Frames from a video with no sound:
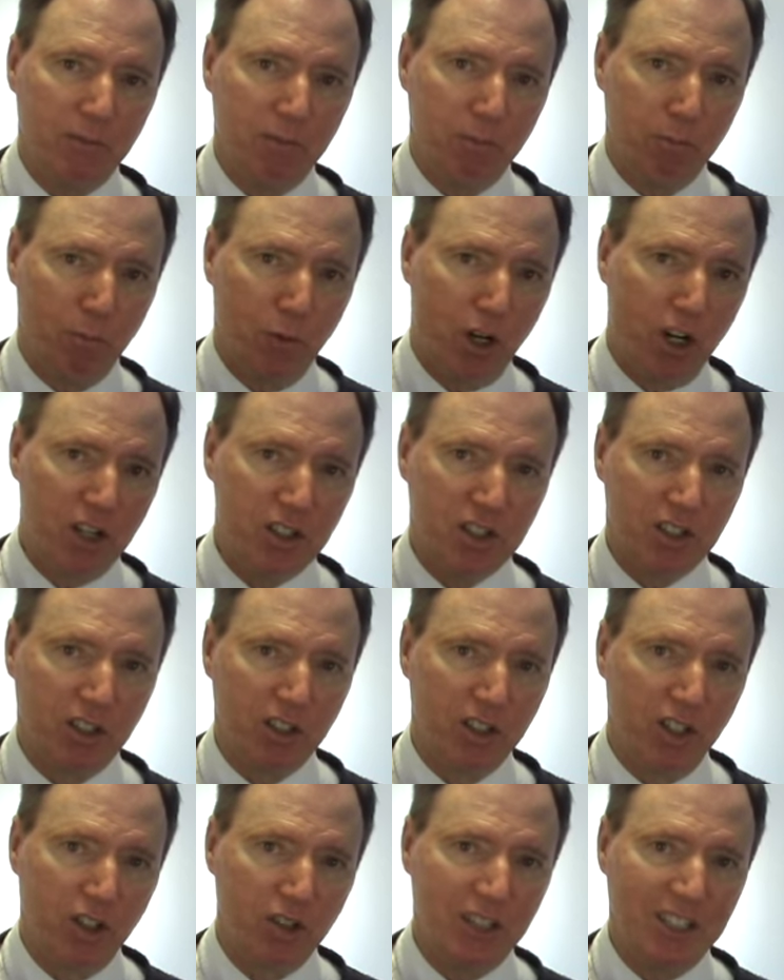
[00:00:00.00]

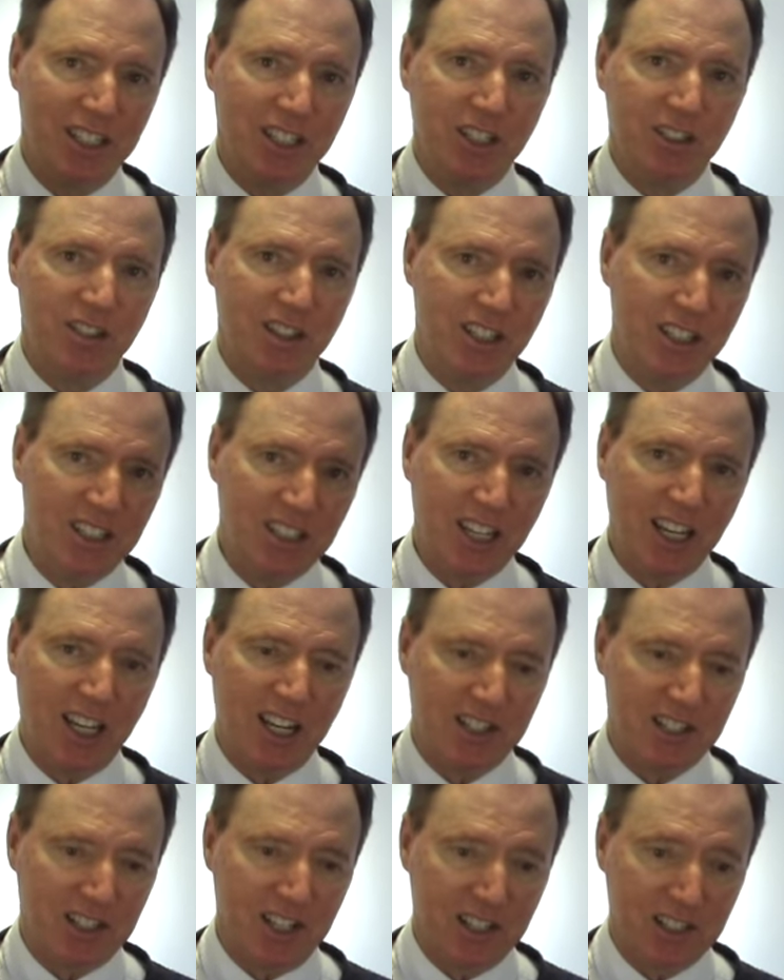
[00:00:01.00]
marginal note into the
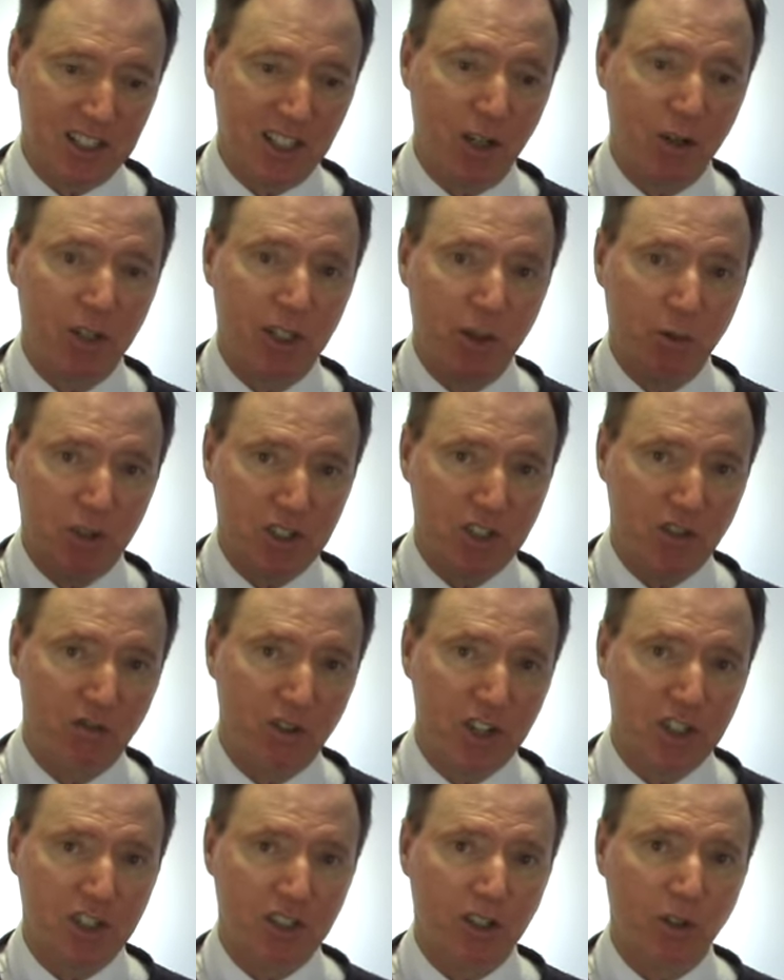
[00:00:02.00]
text as though it was
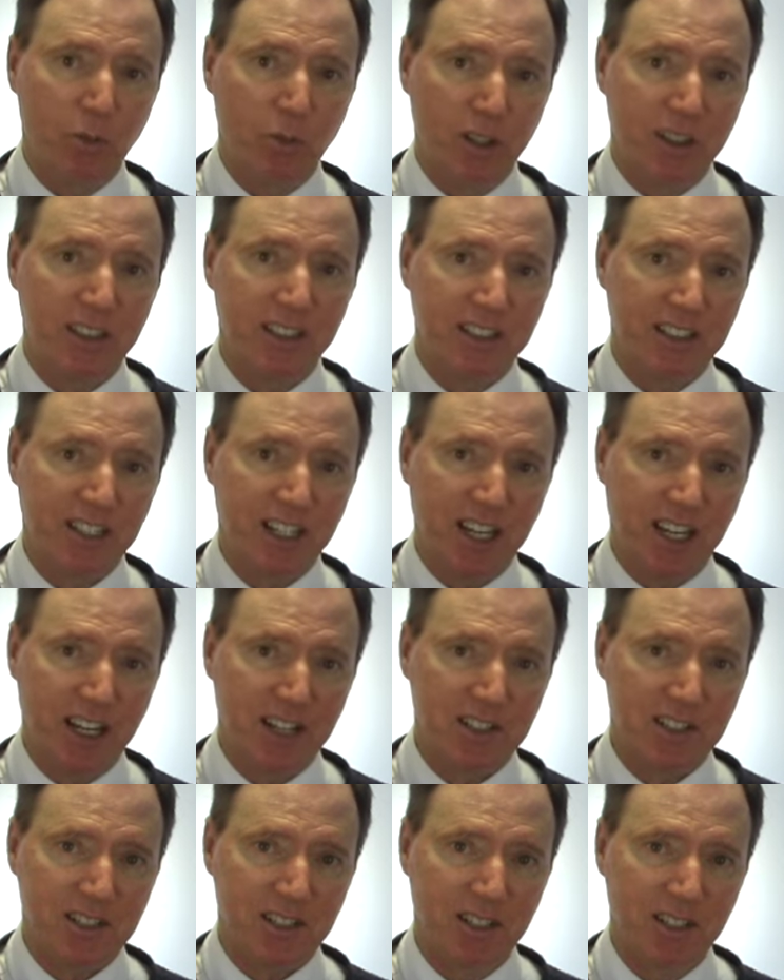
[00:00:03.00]
original with the
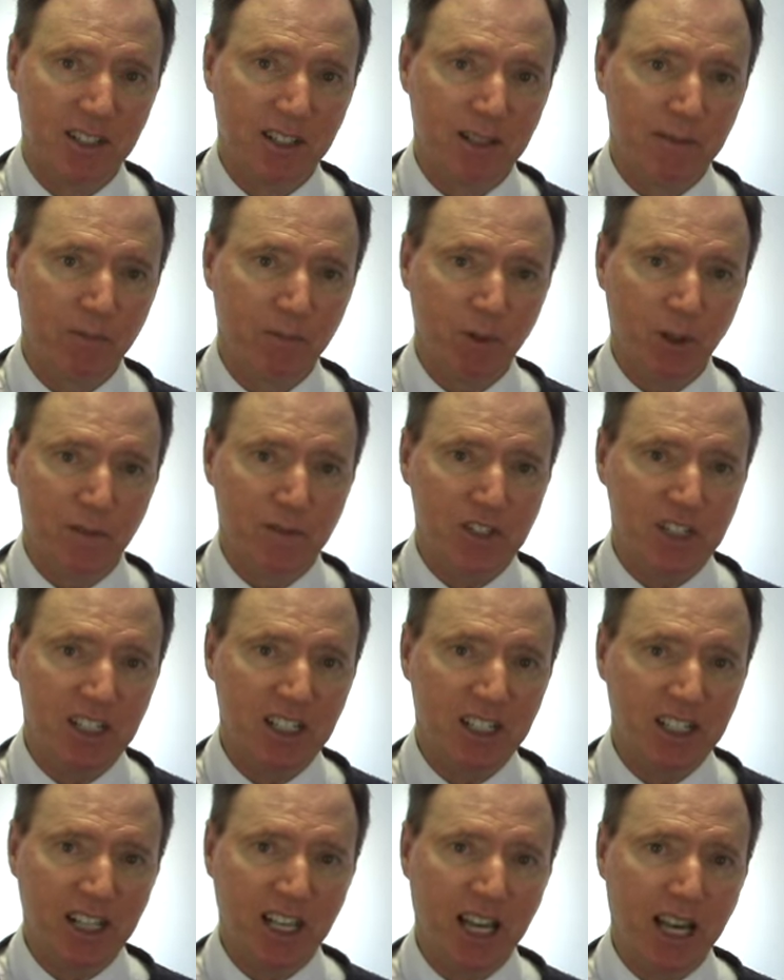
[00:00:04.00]
text. We've seen
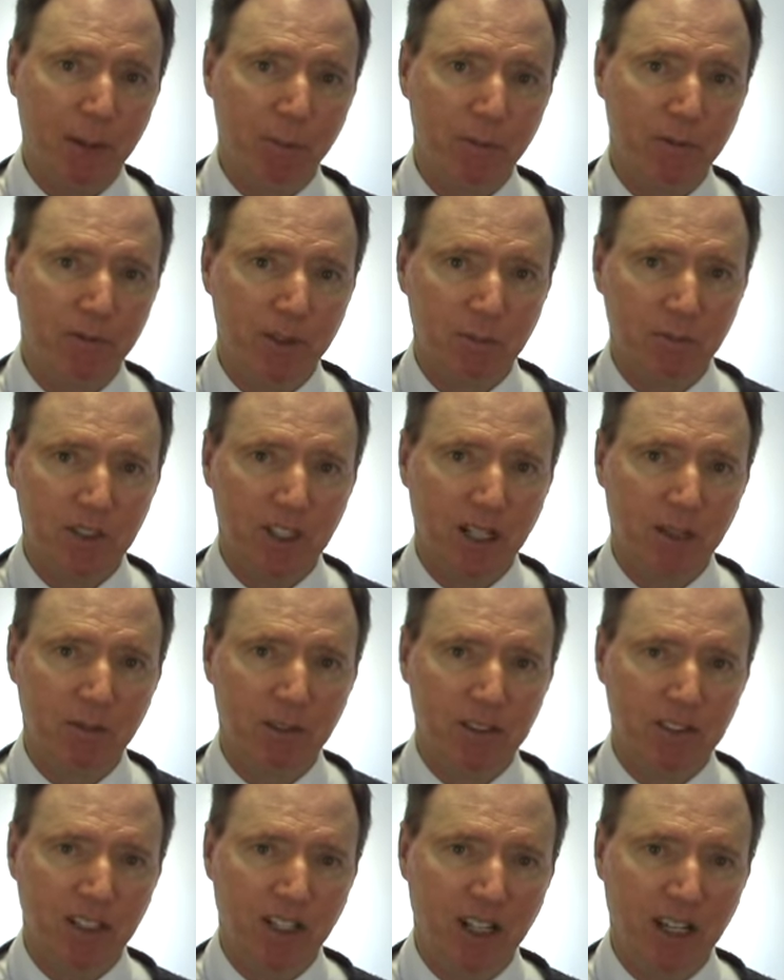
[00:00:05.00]
that happen from time
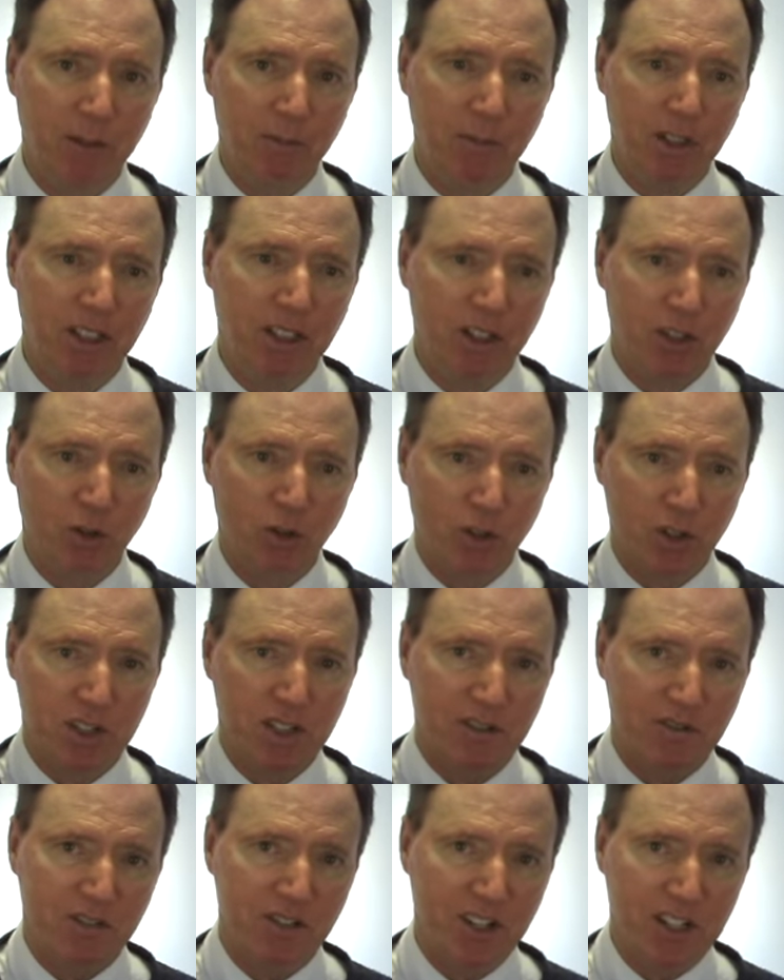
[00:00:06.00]
to time in the
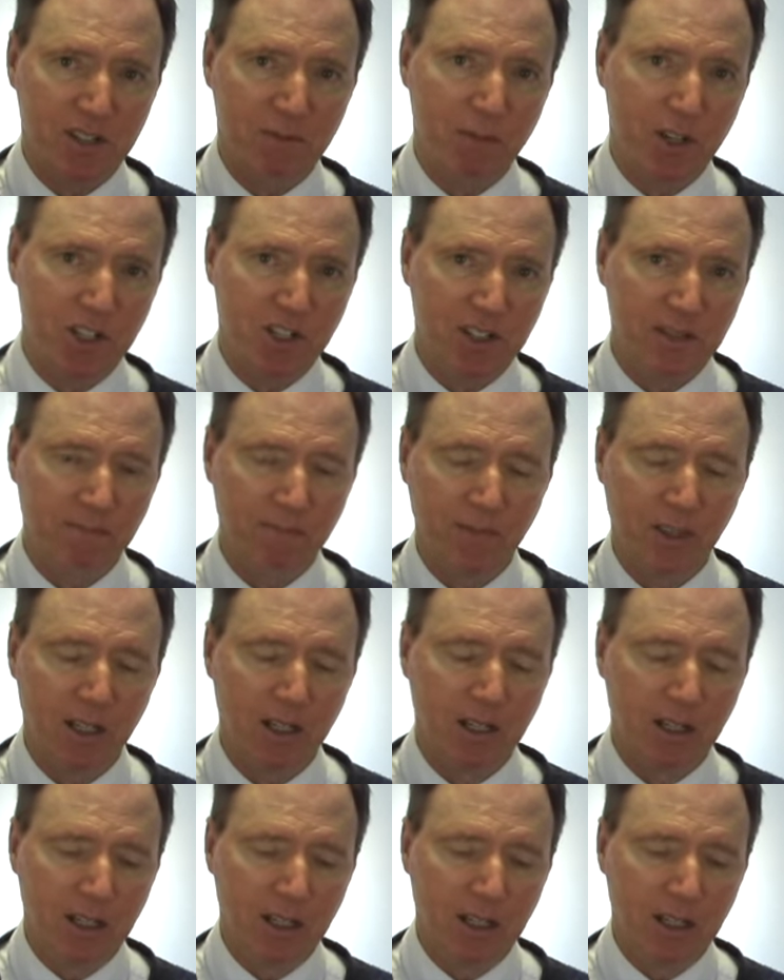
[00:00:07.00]
course of transmission.